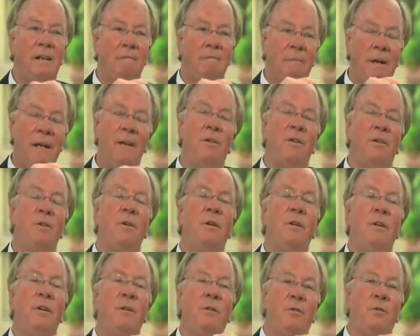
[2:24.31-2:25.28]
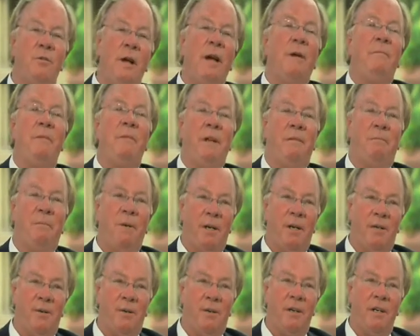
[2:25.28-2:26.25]
make sure that you trap that
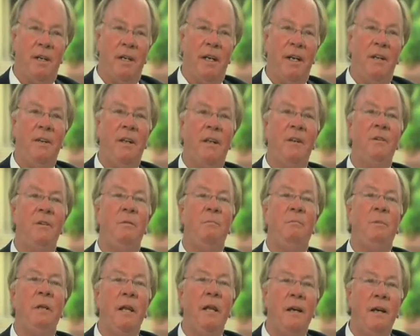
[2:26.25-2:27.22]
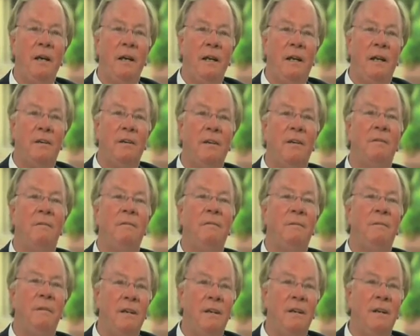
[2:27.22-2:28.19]
pressure and then you bleed it out
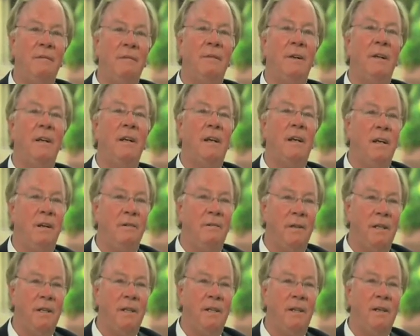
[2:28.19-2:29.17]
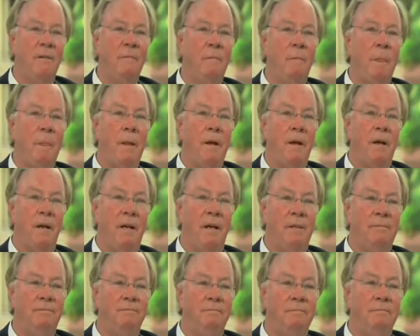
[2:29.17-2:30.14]
very, very carefully.
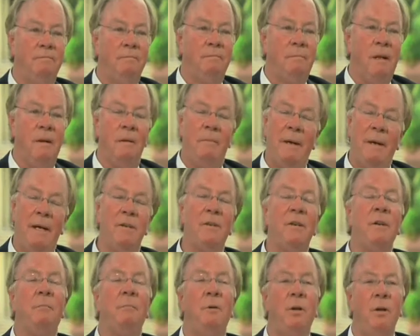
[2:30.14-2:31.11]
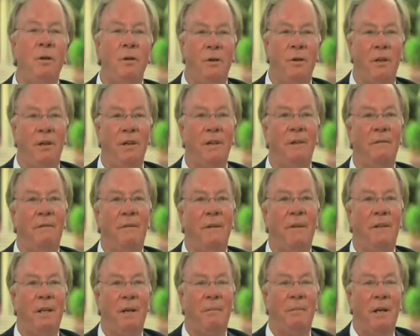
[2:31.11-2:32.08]
Imagine a balloon you
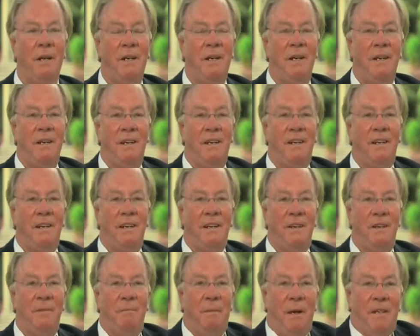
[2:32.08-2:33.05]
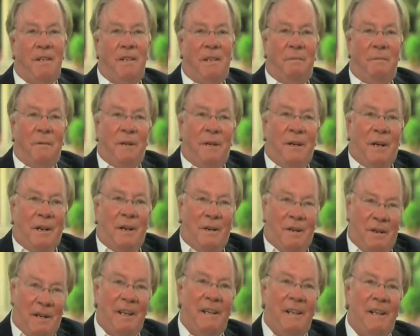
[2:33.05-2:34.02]
filled up, and you basically, how
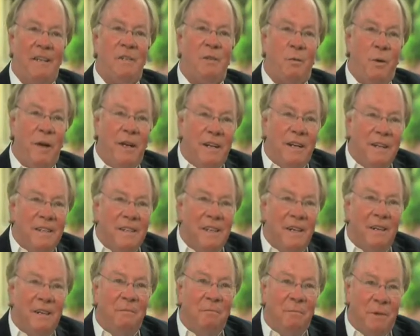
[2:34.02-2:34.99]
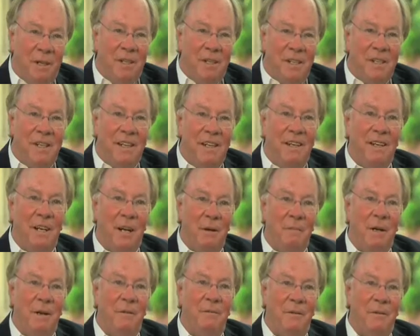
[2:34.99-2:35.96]
you get that squeaking sound? By just letting it
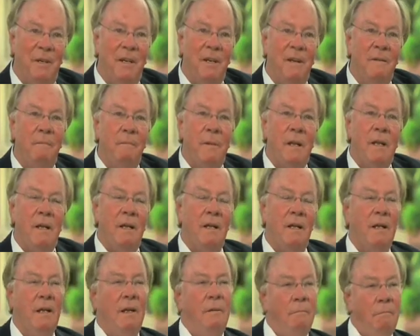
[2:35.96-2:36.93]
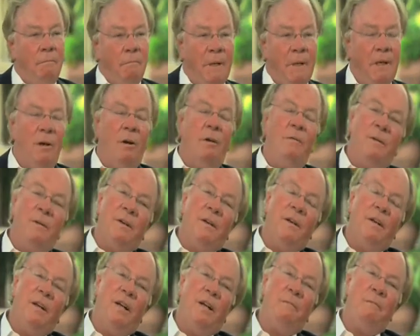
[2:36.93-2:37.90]
come out but over
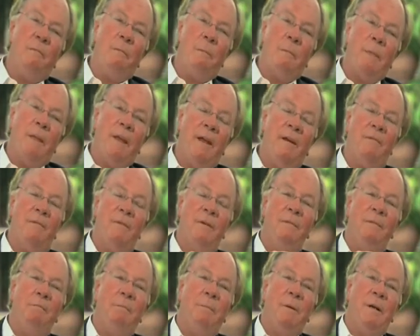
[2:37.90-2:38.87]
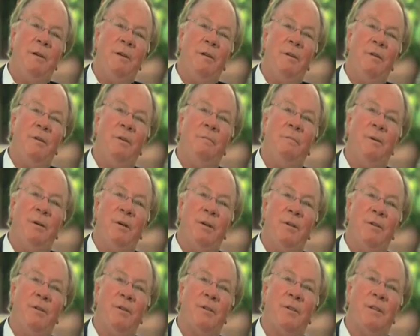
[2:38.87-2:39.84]
time, every barrel you
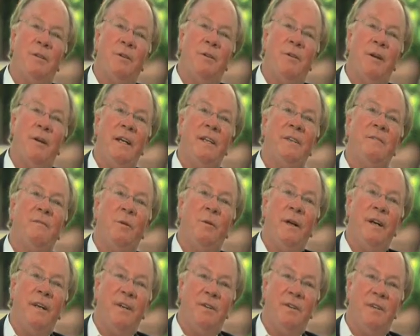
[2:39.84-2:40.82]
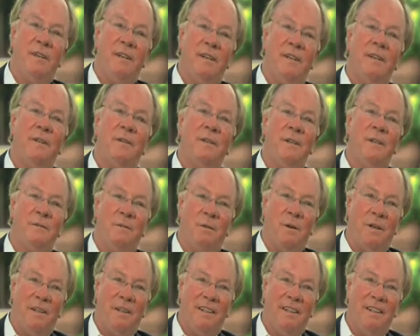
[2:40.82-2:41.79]
produce creates voidage in the reservoir.